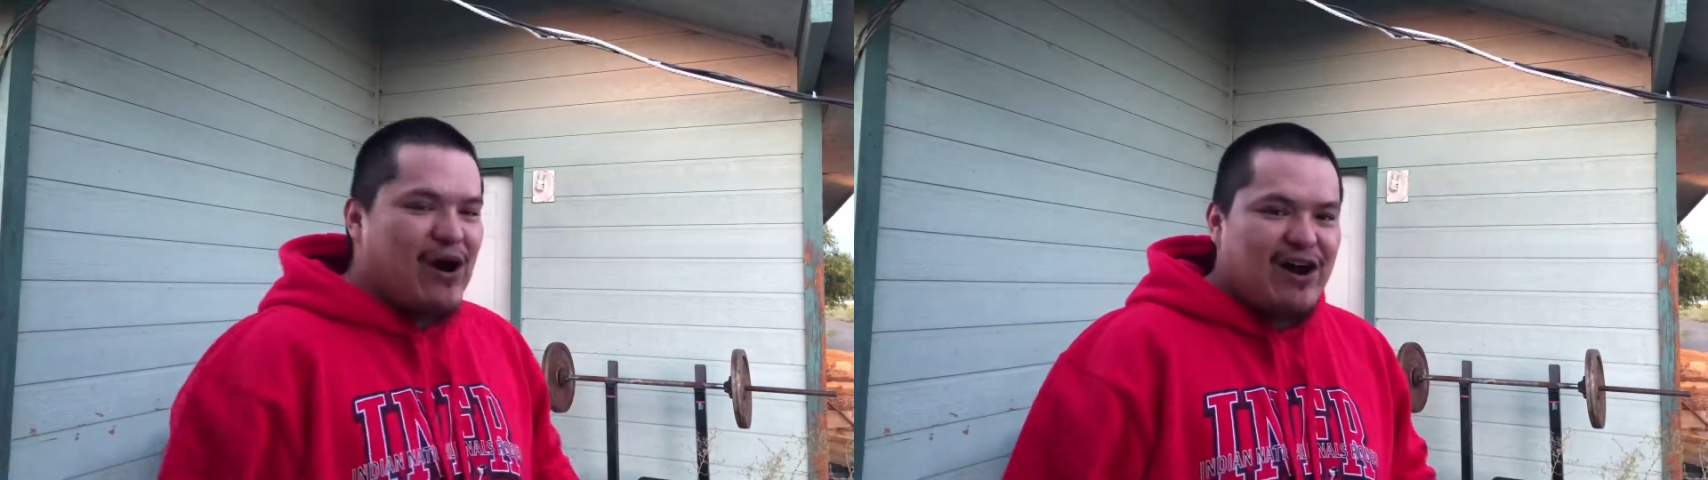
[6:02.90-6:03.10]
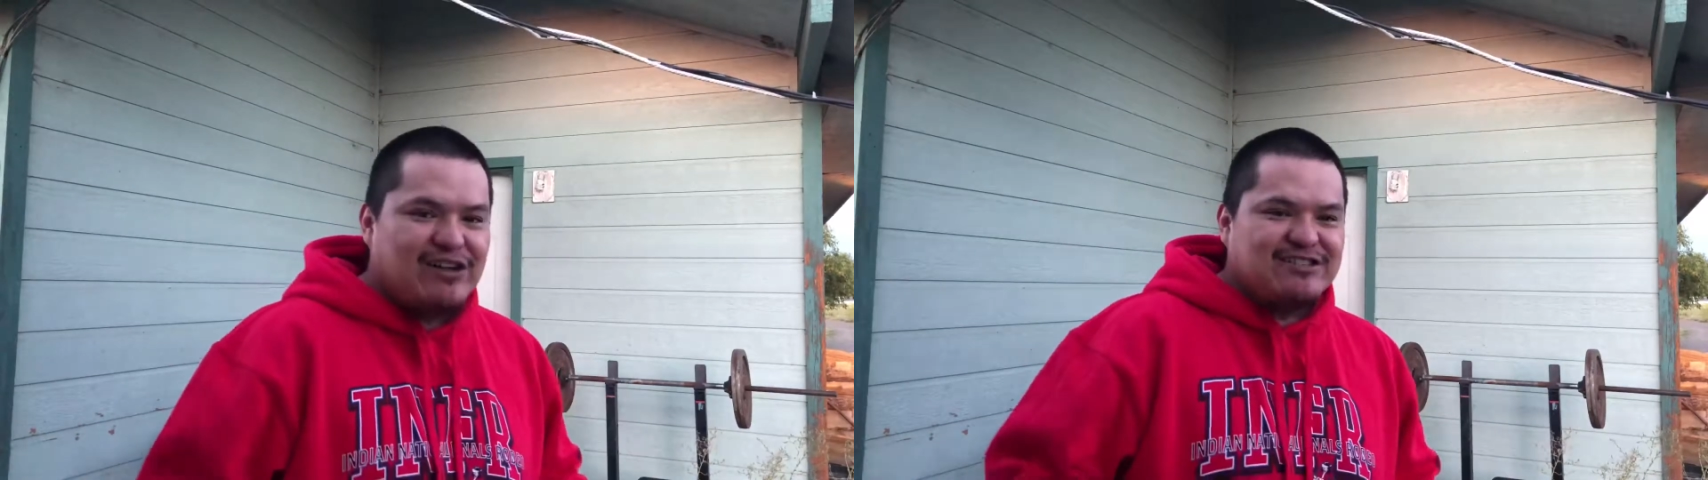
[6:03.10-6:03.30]

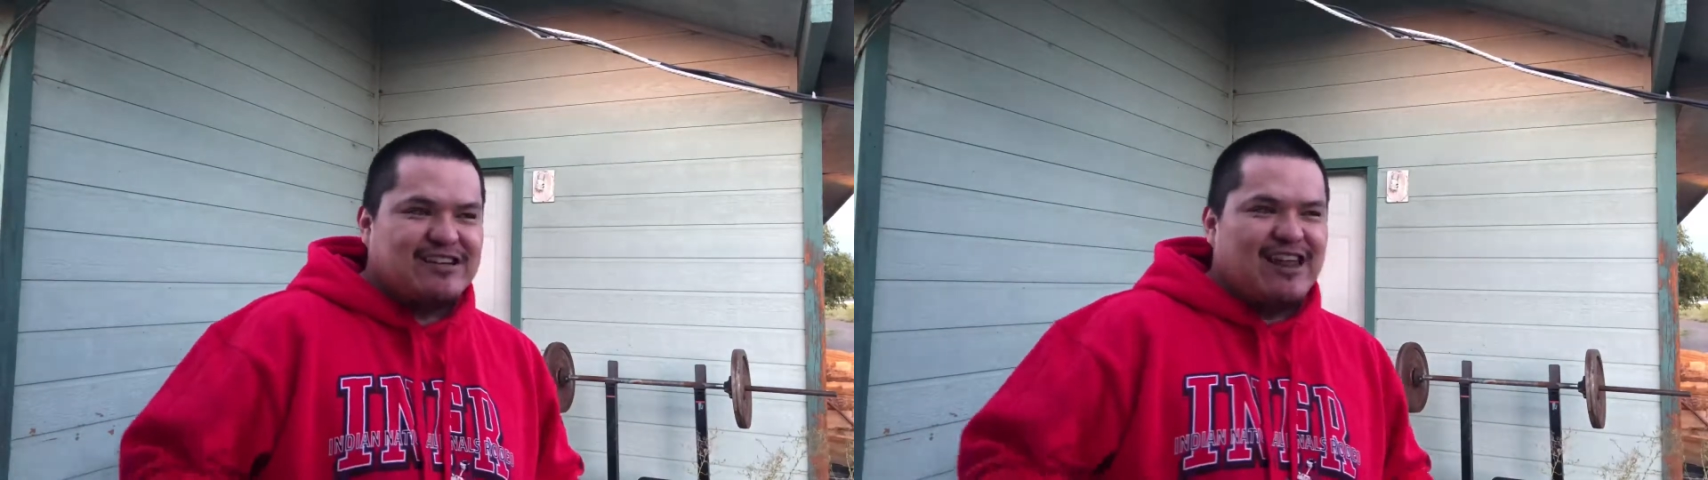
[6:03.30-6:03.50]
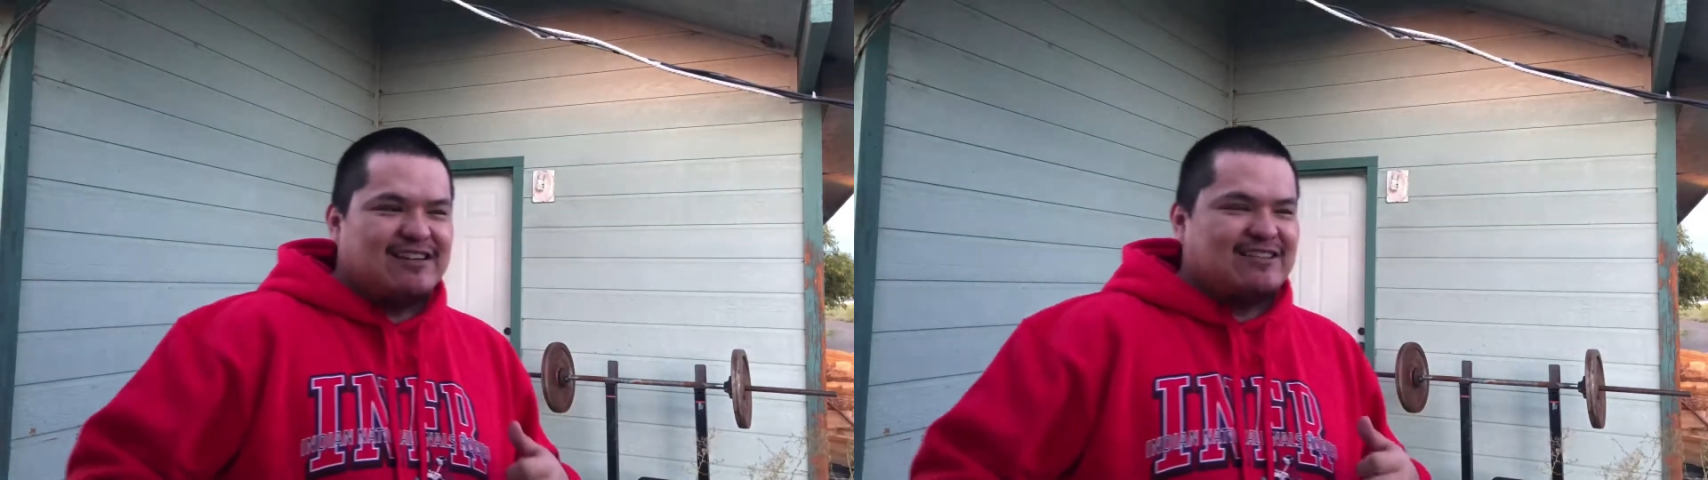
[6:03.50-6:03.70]
paused
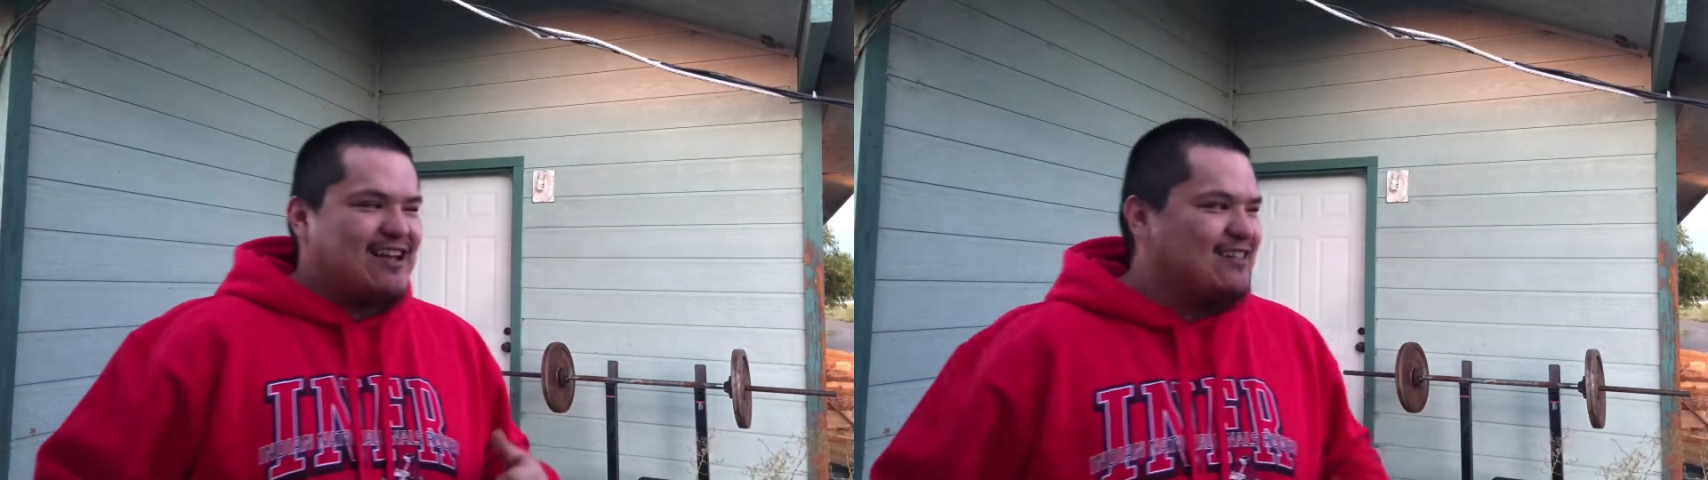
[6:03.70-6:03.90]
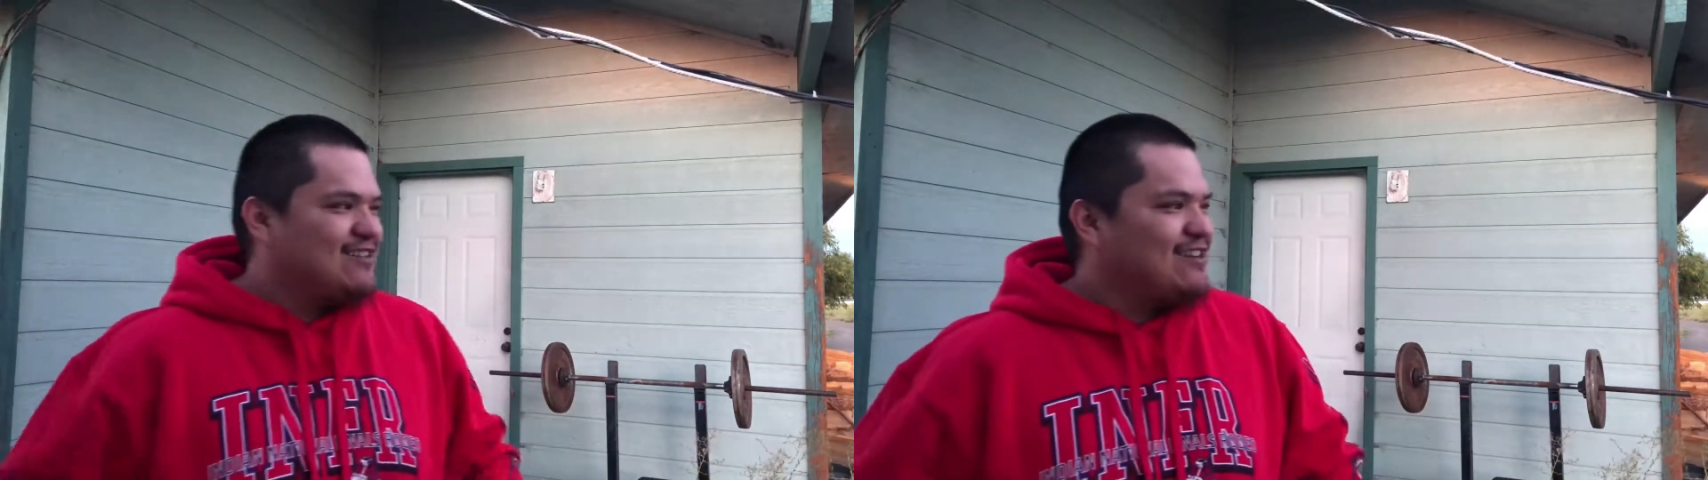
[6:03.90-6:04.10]
and I was
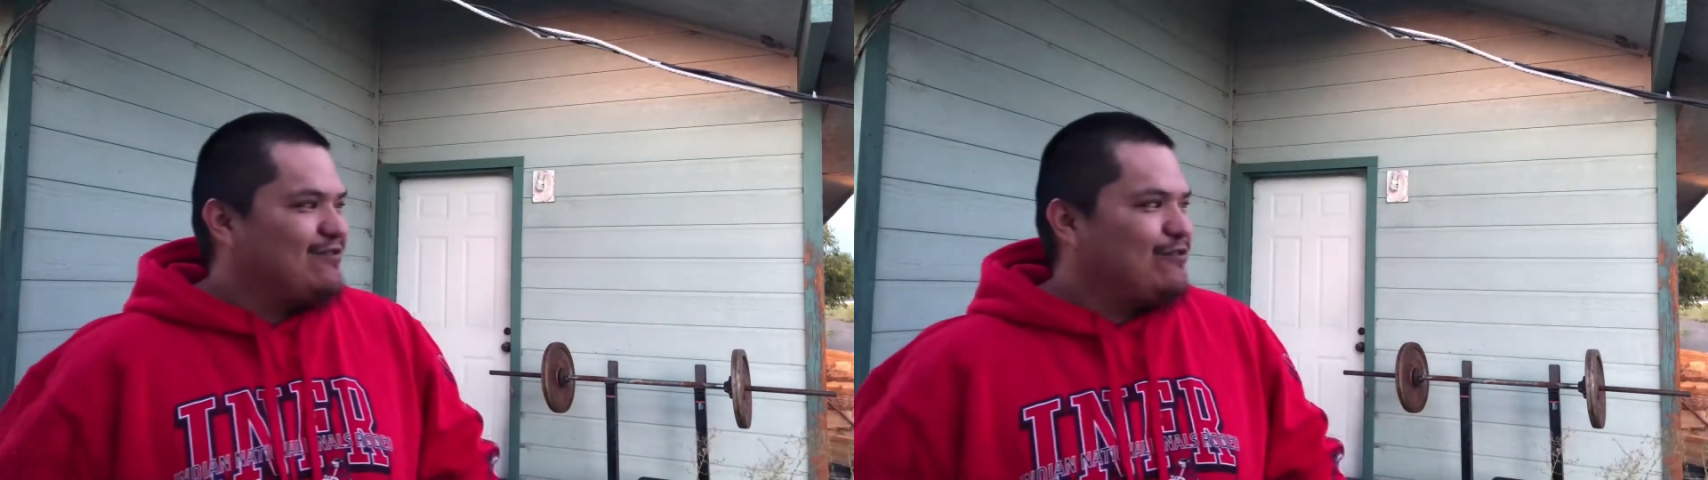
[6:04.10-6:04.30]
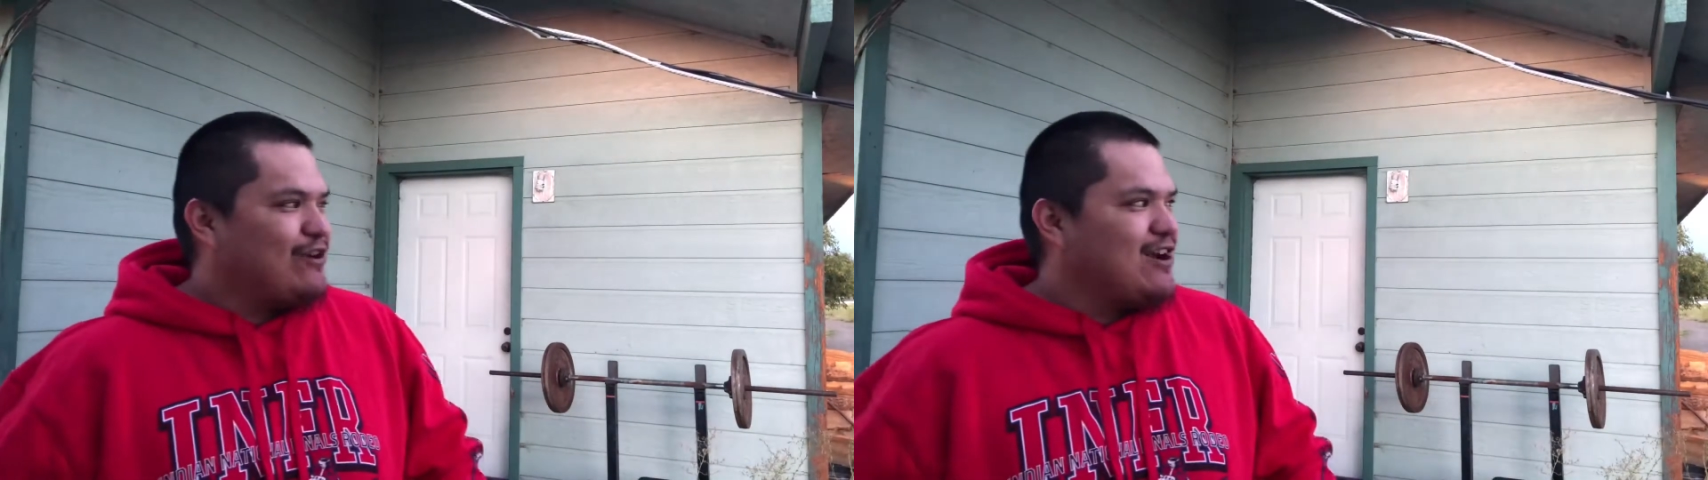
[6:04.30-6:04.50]
like listening
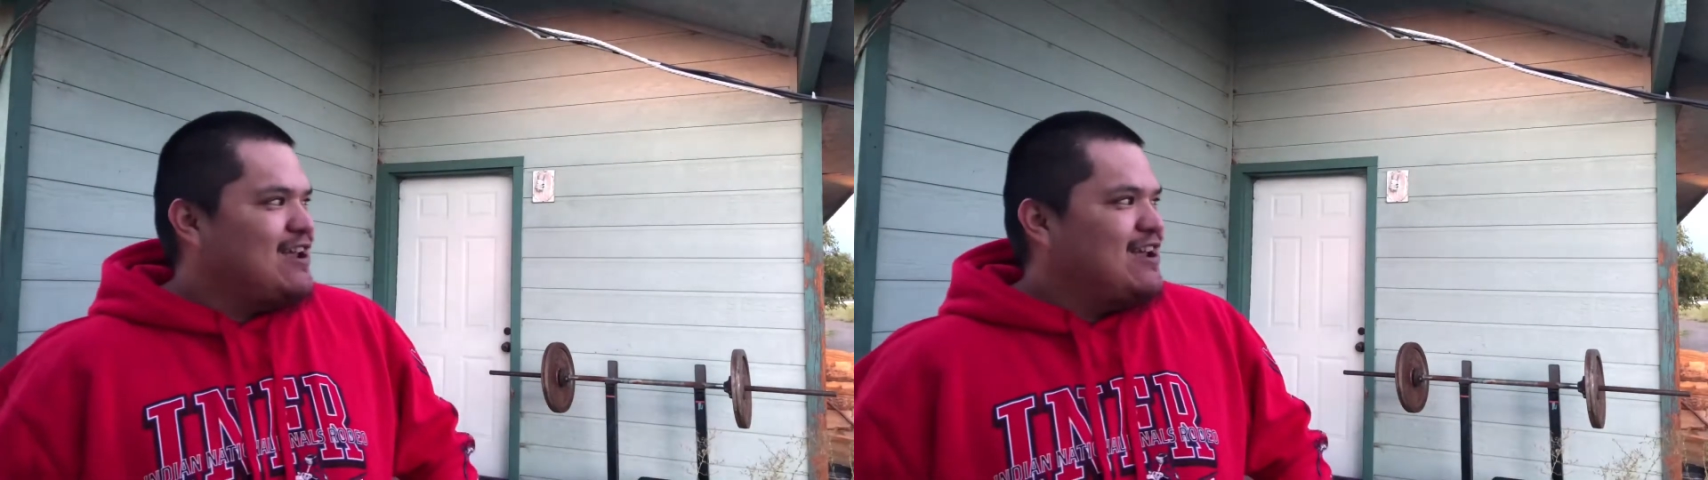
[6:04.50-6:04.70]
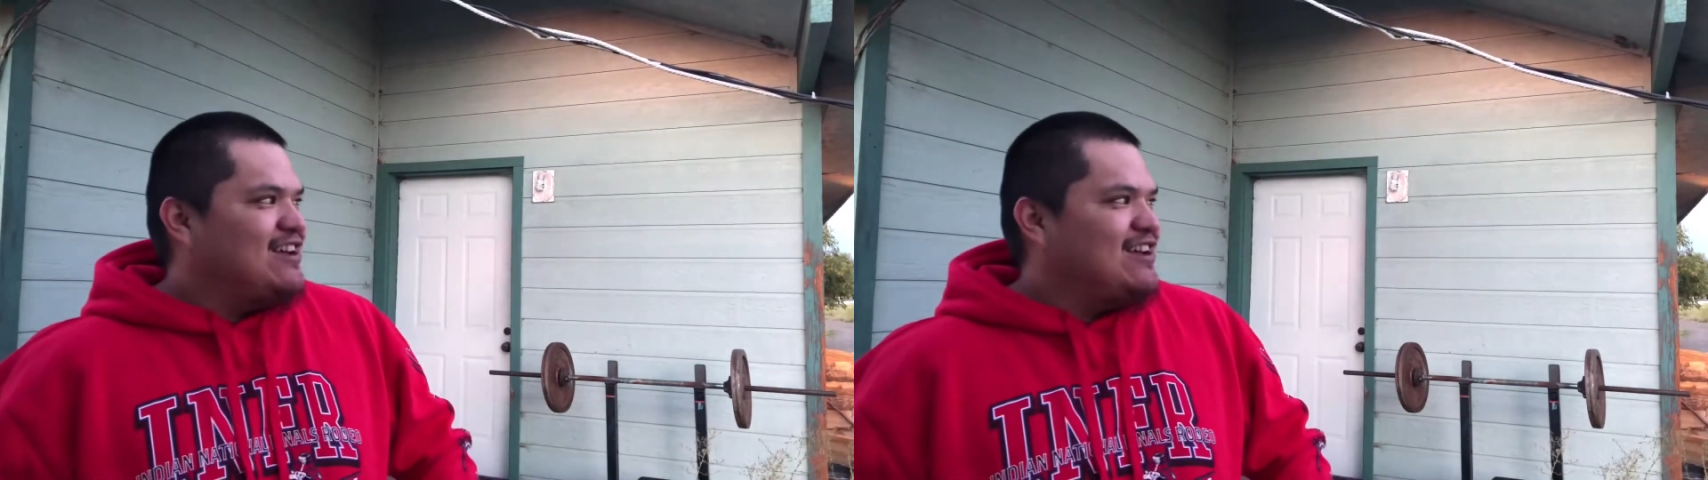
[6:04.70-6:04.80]
for it.